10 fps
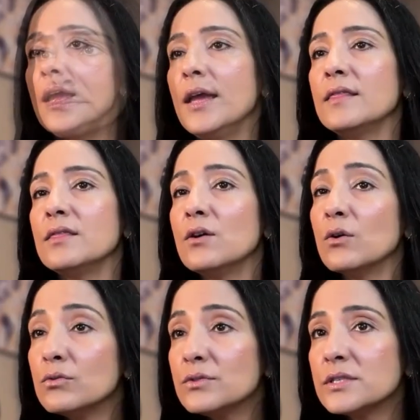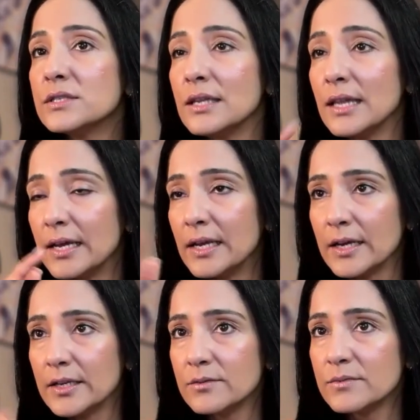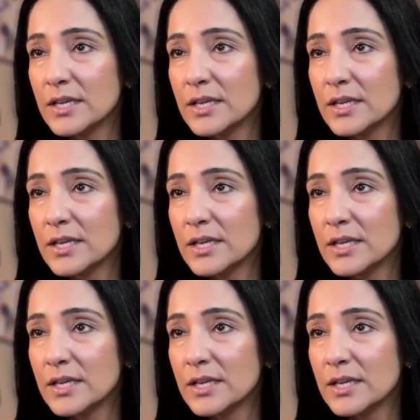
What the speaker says: And those line items